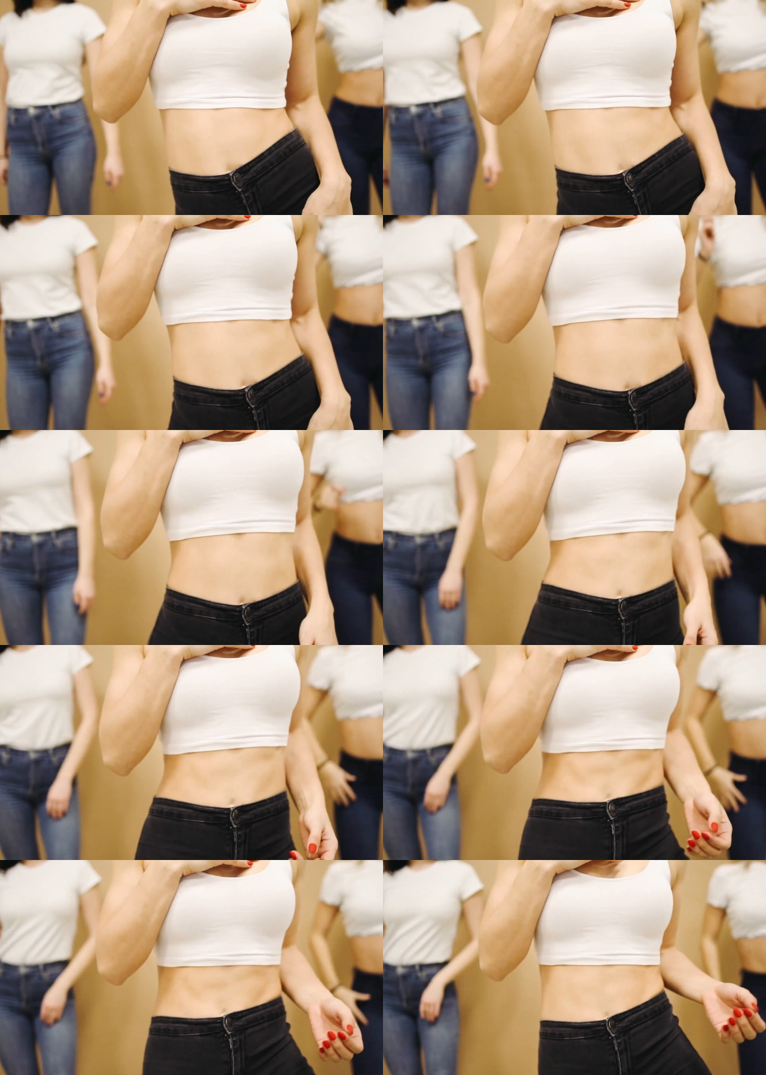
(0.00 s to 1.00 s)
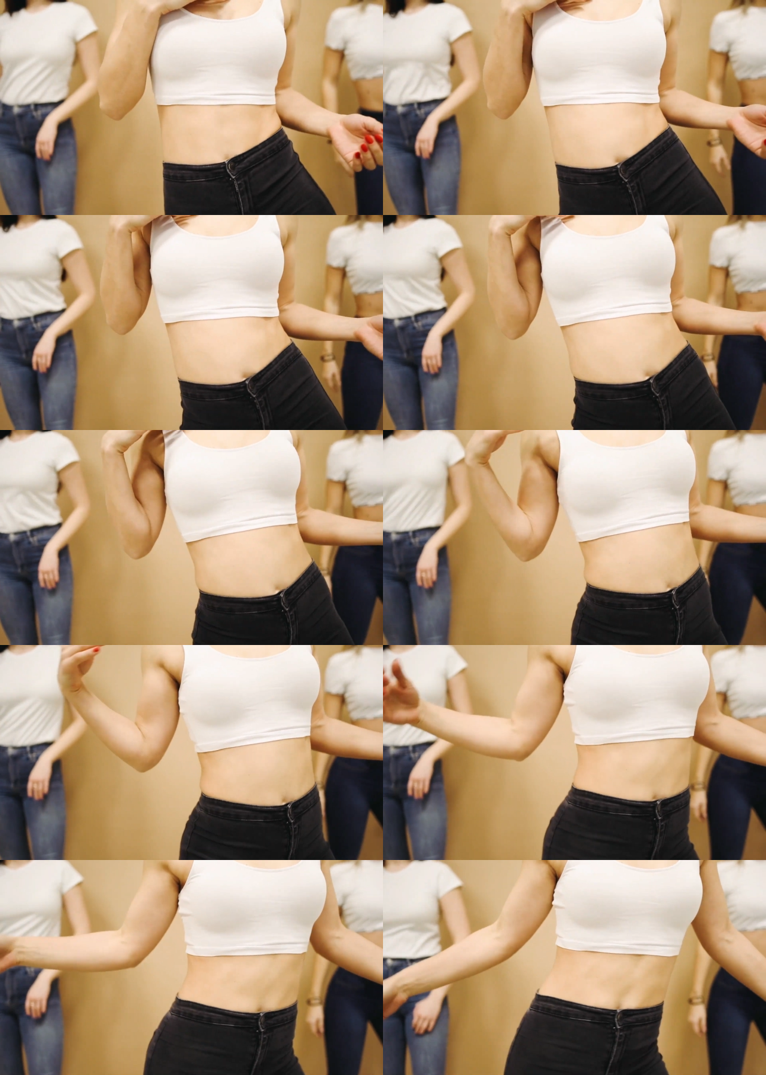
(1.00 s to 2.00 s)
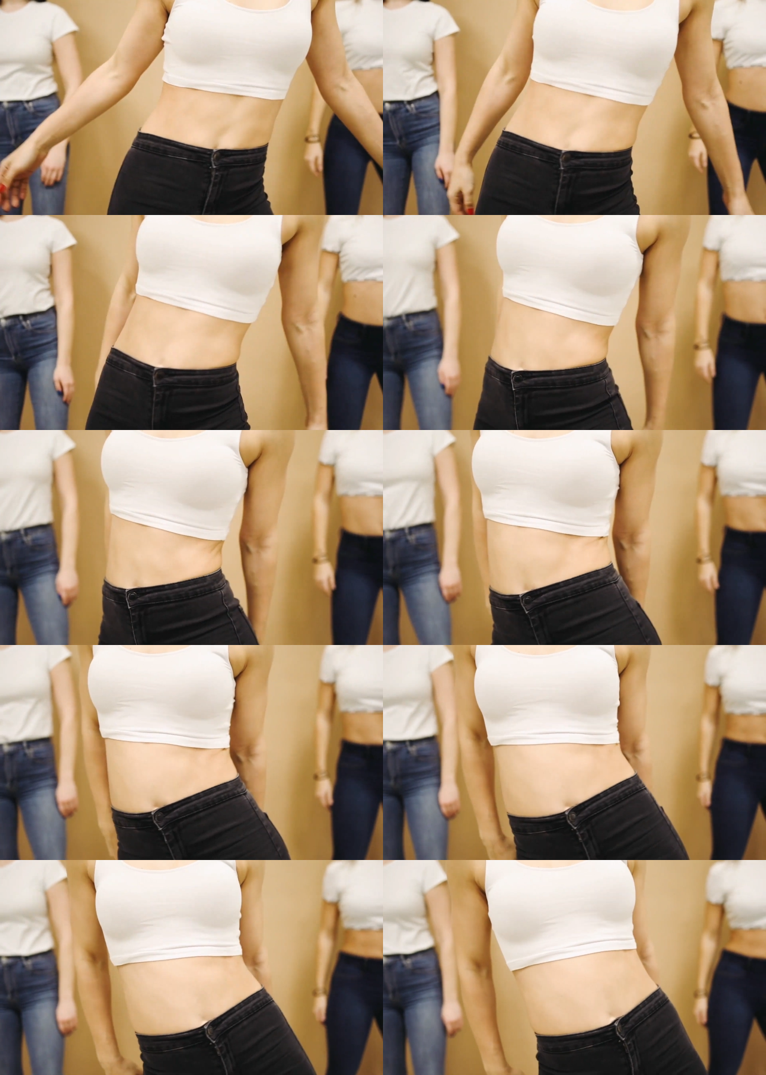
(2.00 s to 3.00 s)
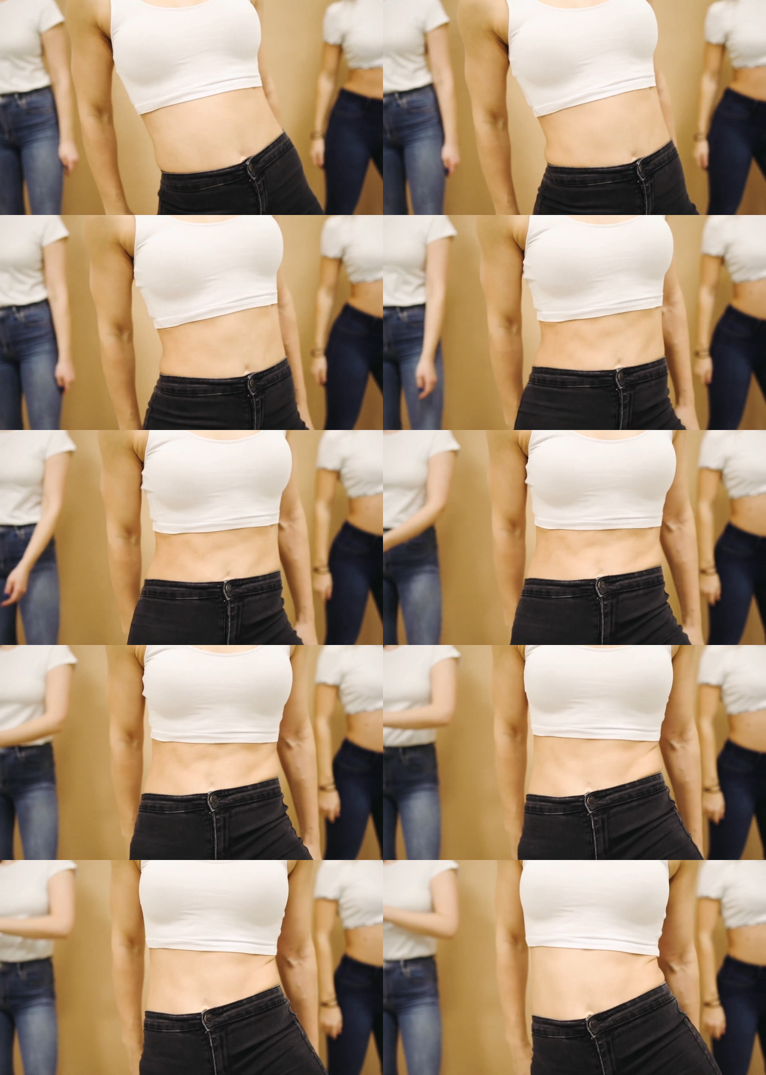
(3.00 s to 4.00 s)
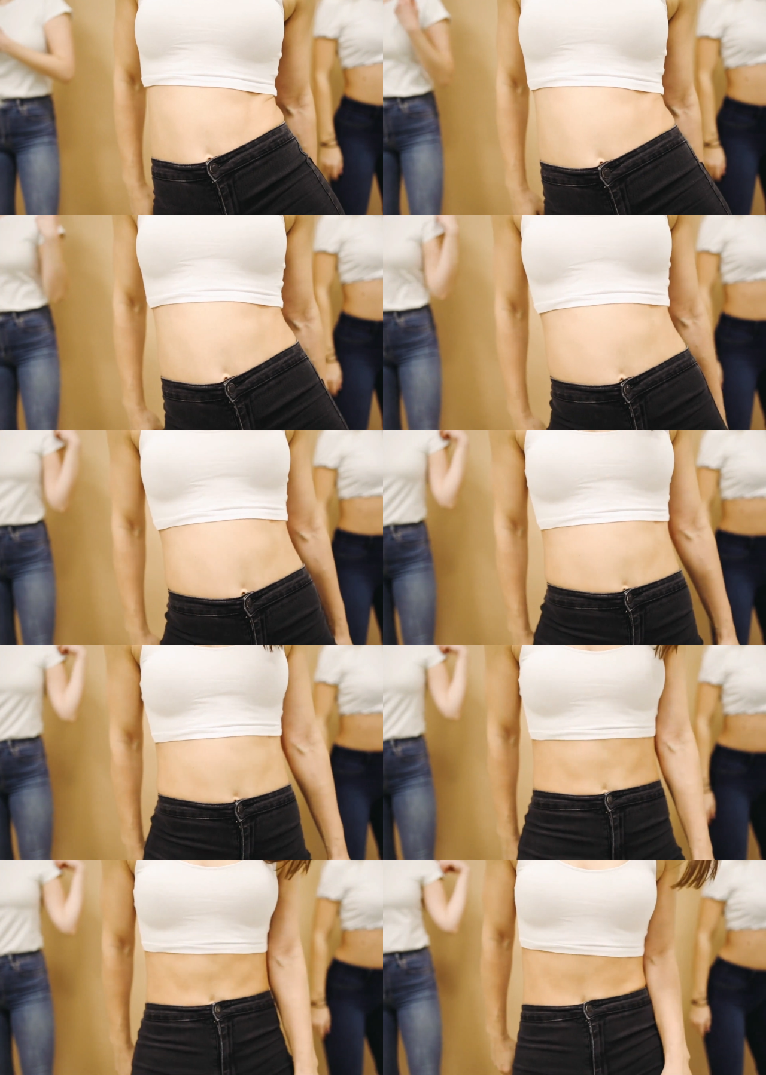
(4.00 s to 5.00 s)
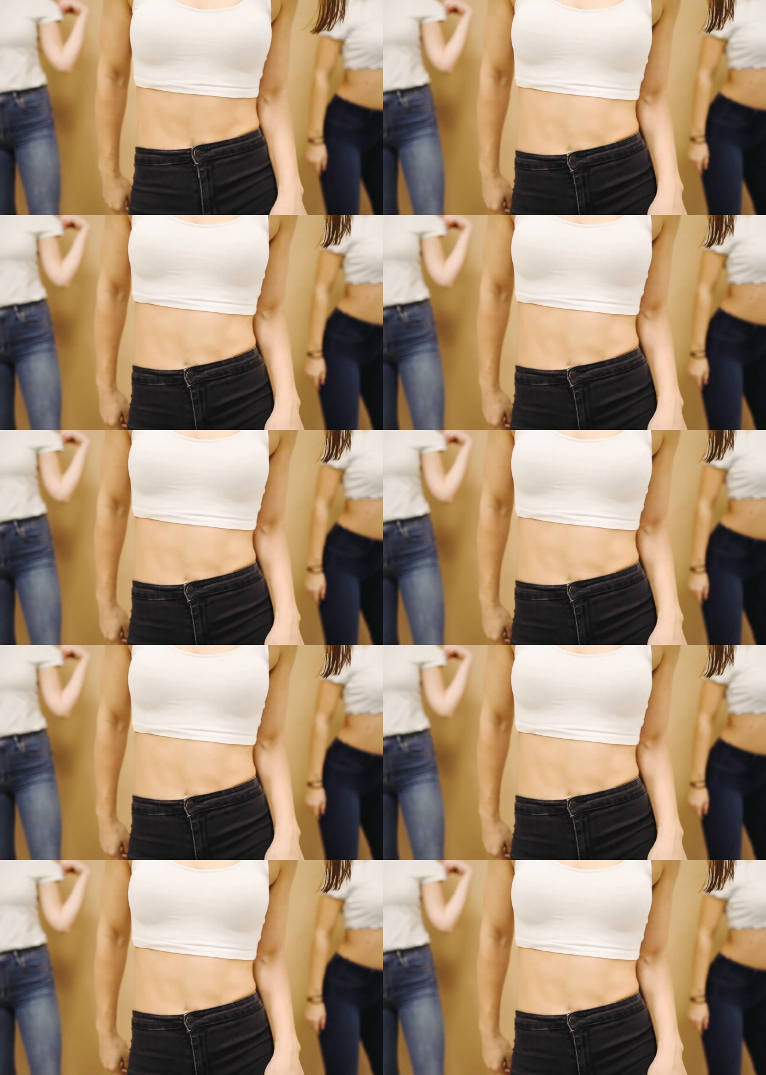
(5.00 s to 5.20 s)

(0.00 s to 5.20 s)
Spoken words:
(no speaker visible)